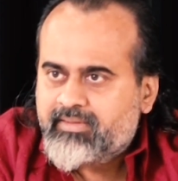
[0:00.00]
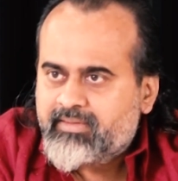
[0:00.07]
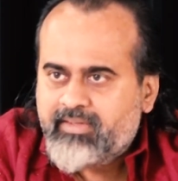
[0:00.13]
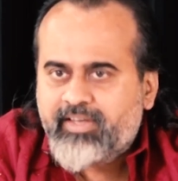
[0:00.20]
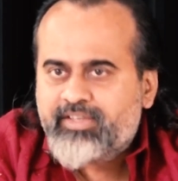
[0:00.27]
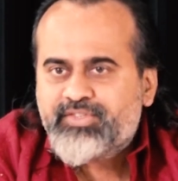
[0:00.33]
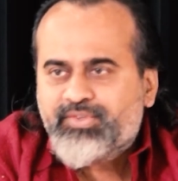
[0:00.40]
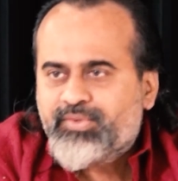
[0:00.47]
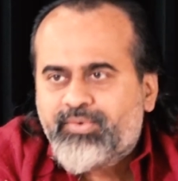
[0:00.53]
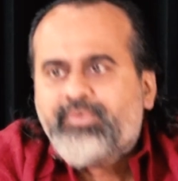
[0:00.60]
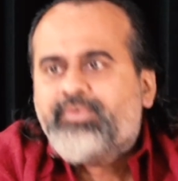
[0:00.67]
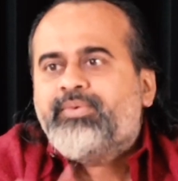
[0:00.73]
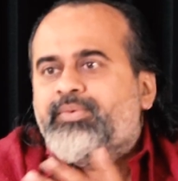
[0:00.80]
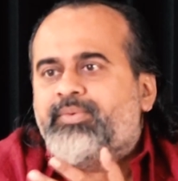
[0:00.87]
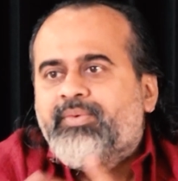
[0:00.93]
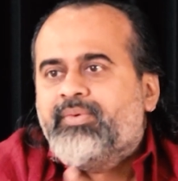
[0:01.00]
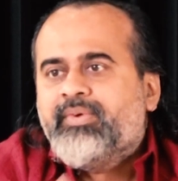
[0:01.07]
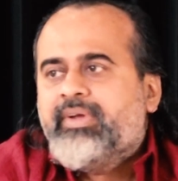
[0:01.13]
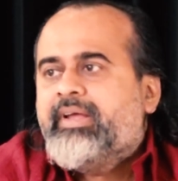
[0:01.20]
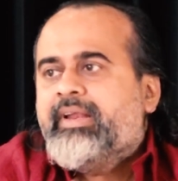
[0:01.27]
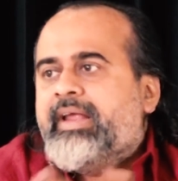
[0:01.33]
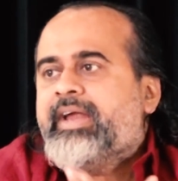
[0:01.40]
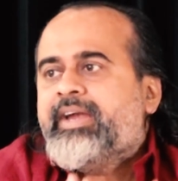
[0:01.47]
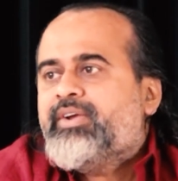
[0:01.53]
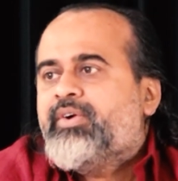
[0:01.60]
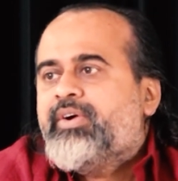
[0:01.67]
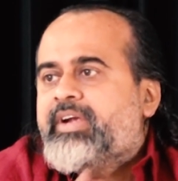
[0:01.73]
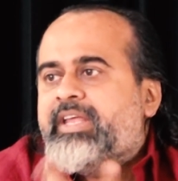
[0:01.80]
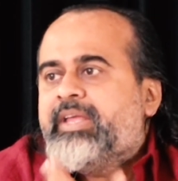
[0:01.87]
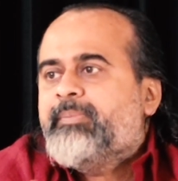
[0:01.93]
There is no great
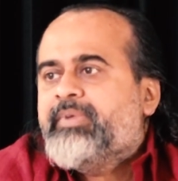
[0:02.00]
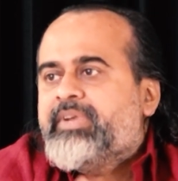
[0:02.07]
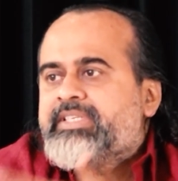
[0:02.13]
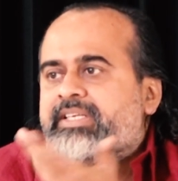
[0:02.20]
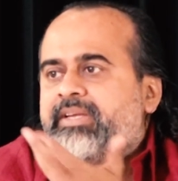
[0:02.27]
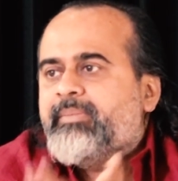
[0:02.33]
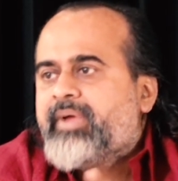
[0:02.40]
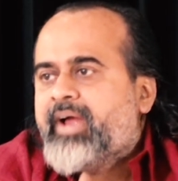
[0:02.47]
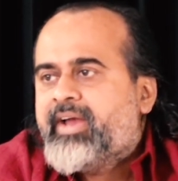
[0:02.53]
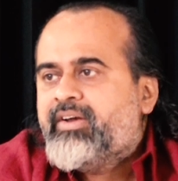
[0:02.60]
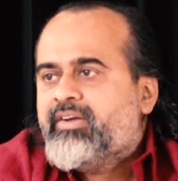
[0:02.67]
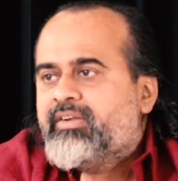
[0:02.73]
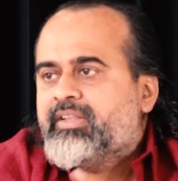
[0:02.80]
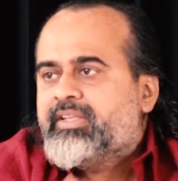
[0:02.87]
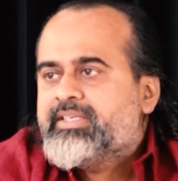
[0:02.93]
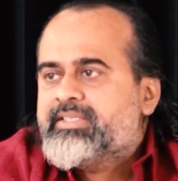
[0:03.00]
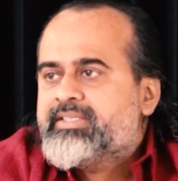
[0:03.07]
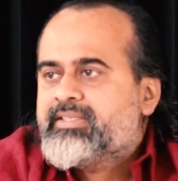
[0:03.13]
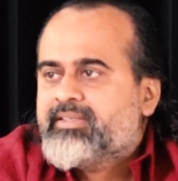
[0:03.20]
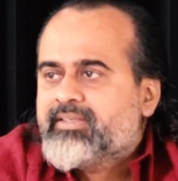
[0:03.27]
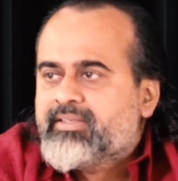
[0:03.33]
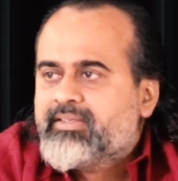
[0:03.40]
or deep reason behind all this.